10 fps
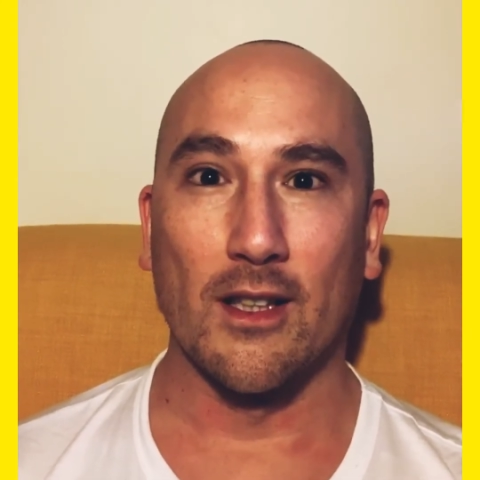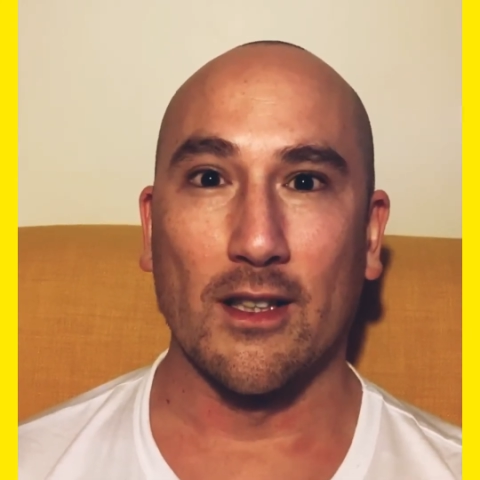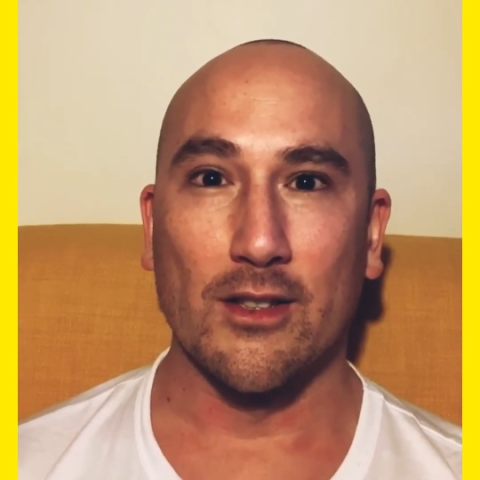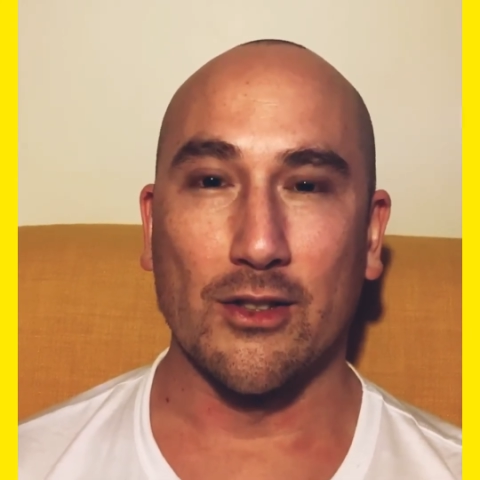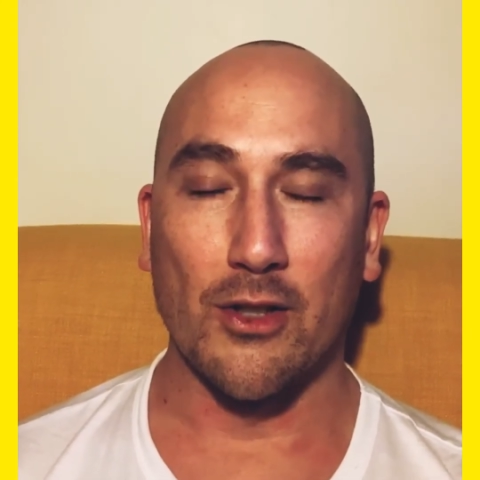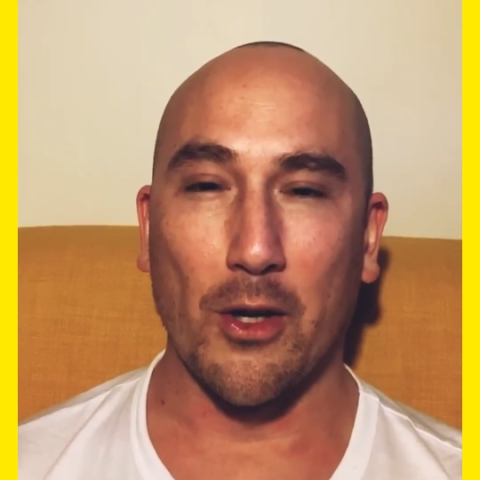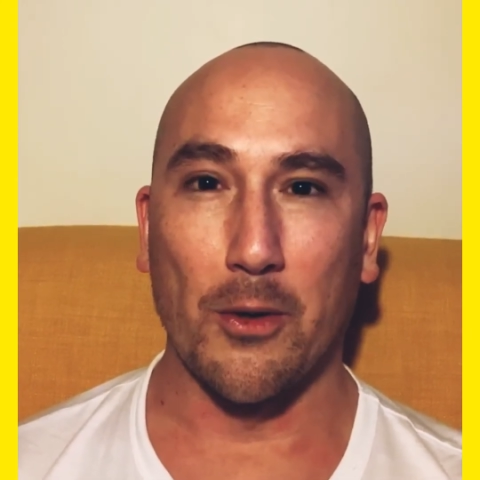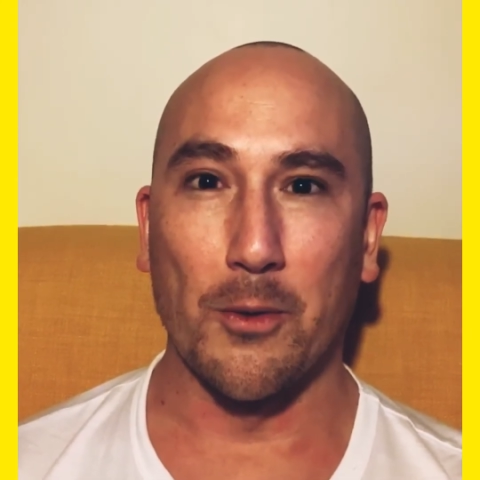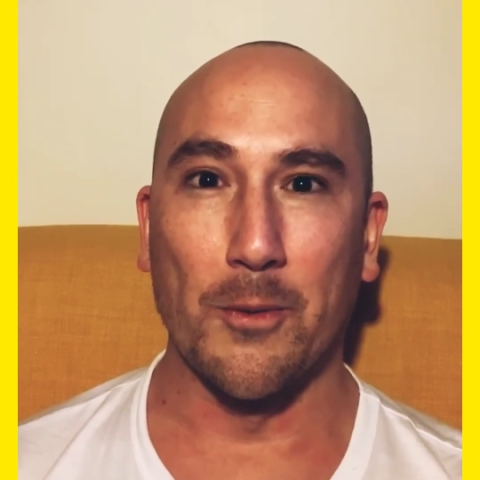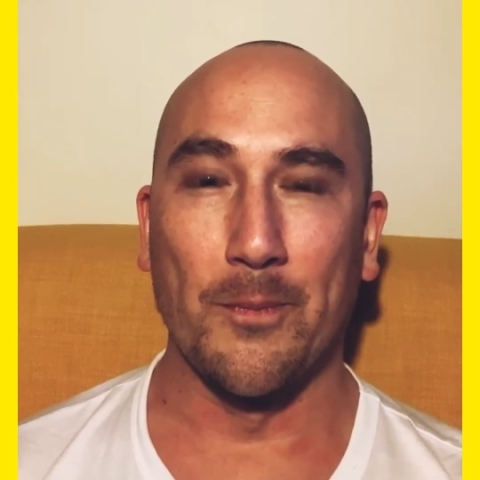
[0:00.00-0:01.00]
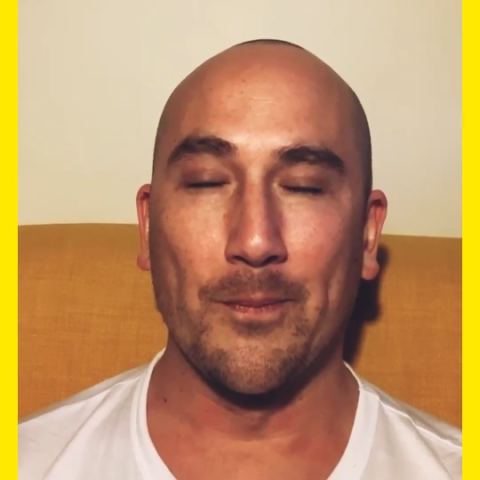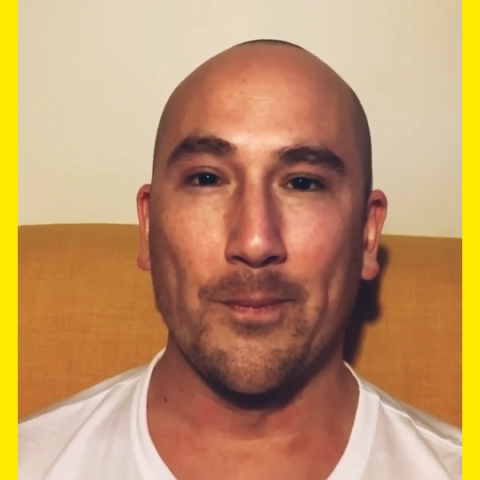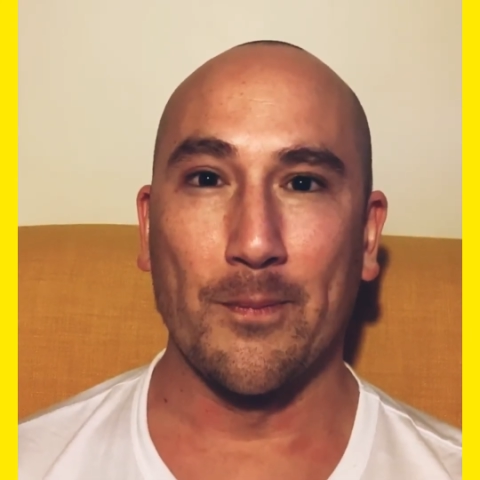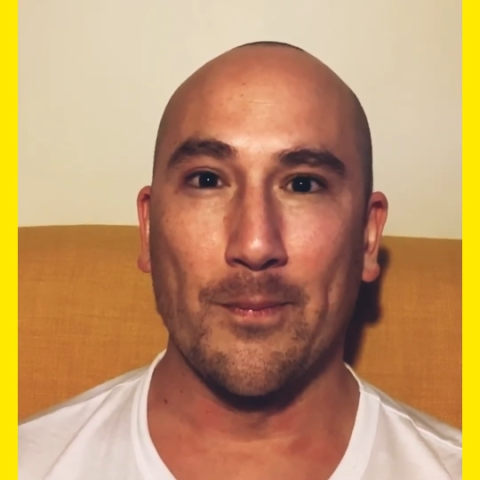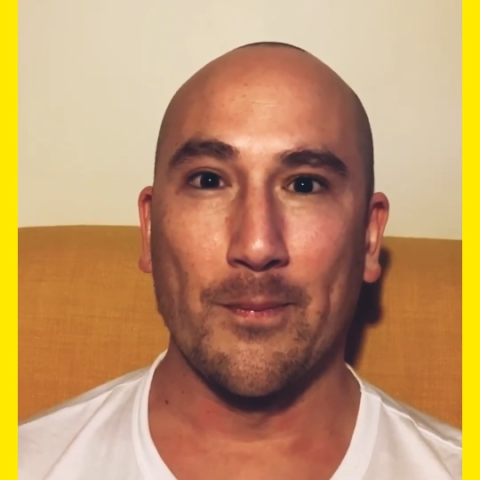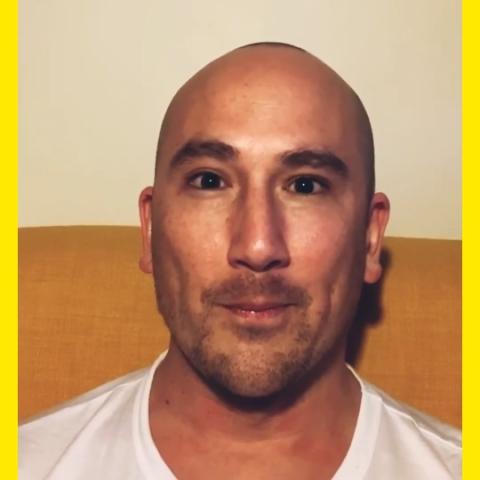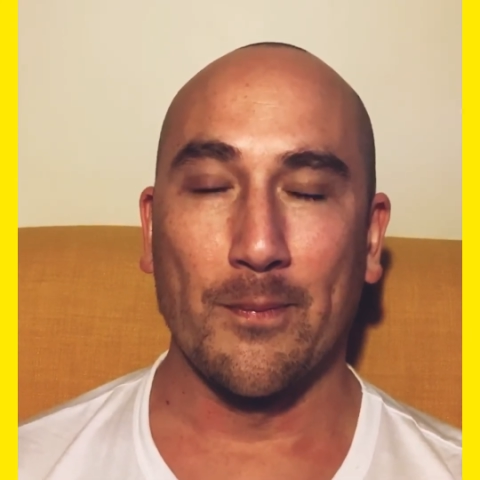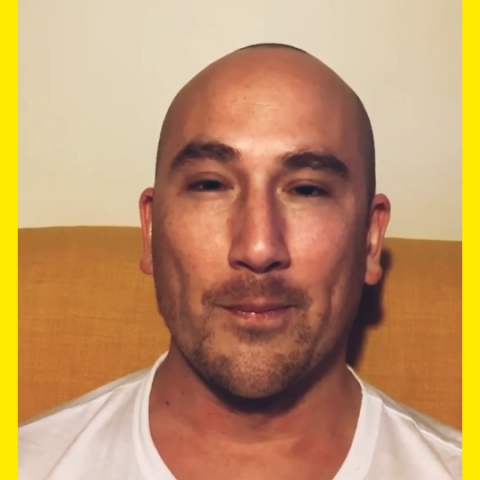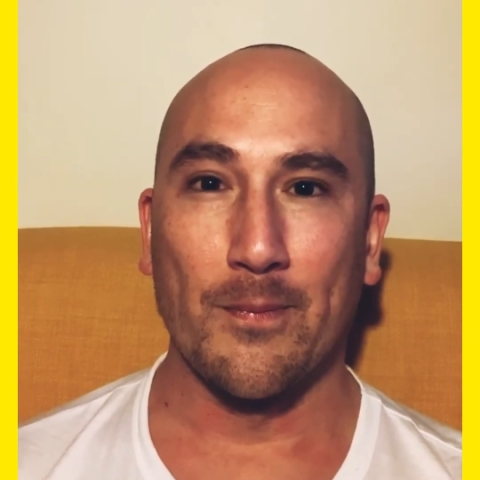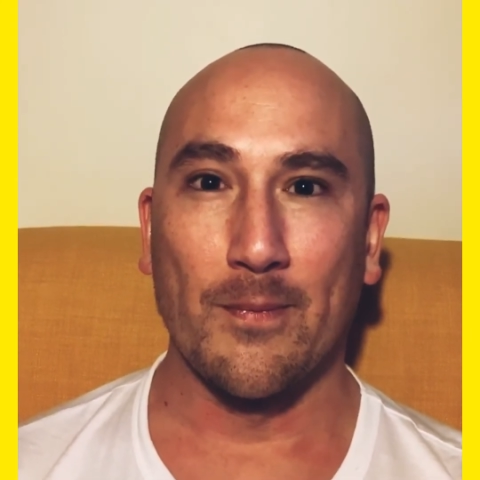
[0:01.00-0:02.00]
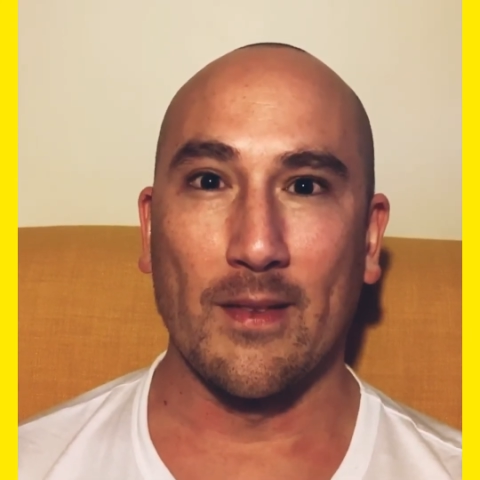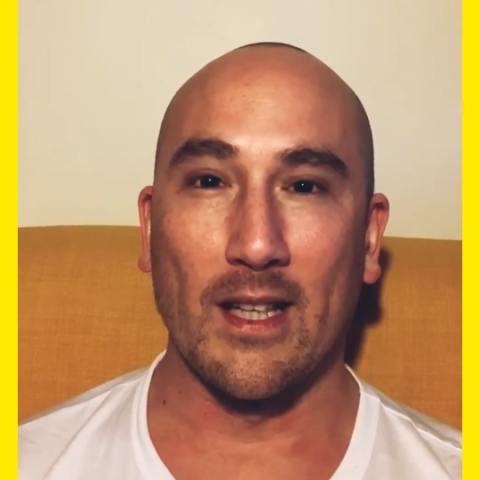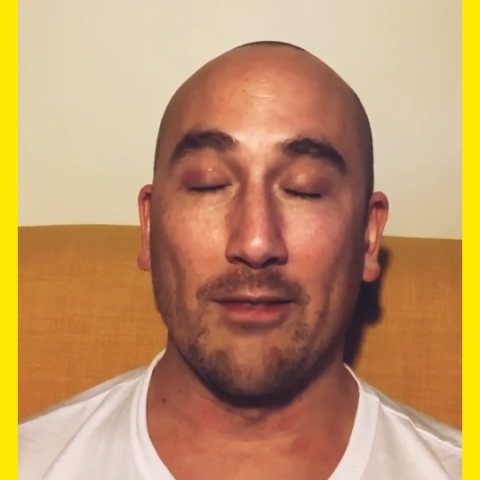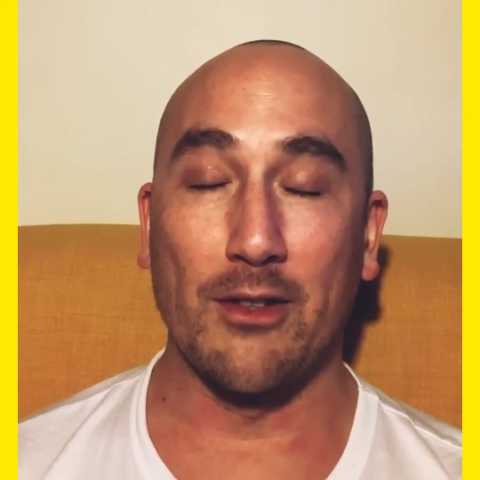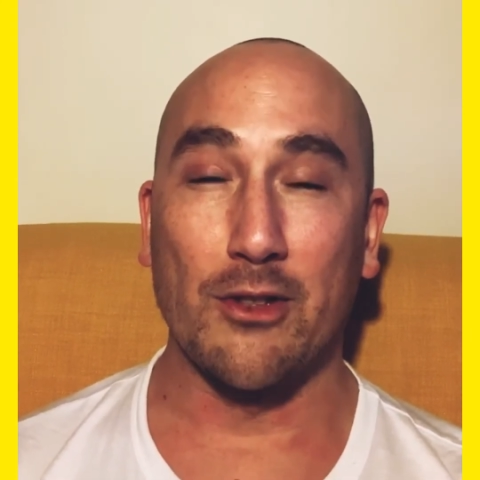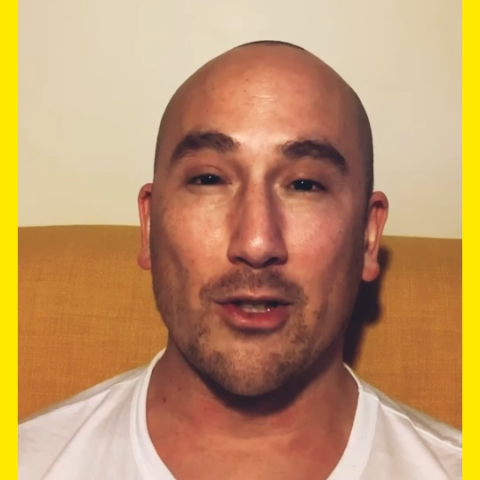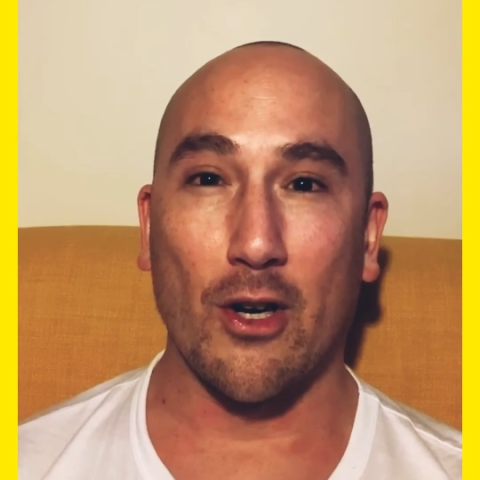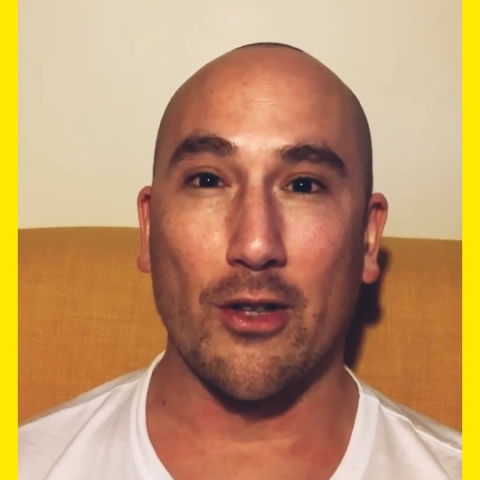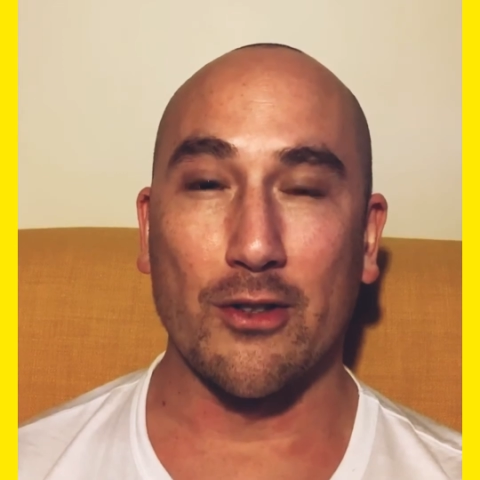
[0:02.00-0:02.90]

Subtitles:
So if you start